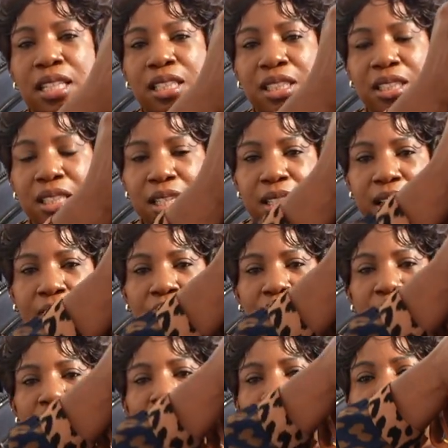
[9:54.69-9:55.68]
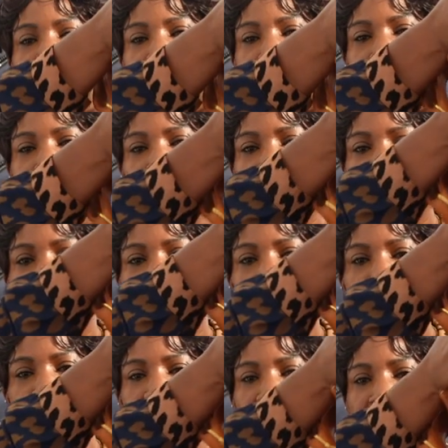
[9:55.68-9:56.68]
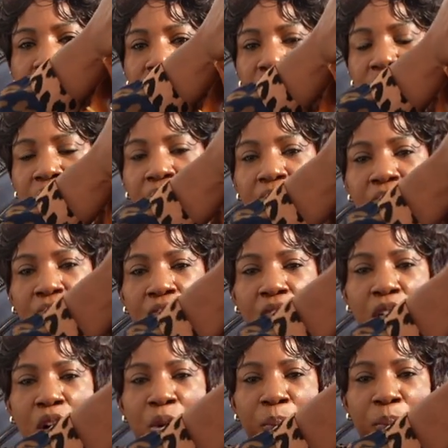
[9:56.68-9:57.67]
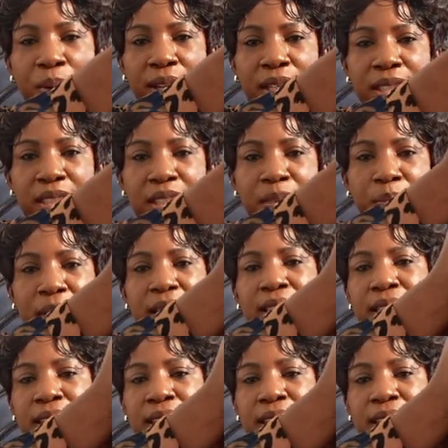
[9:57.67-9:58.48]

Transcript: it's just a really large open space.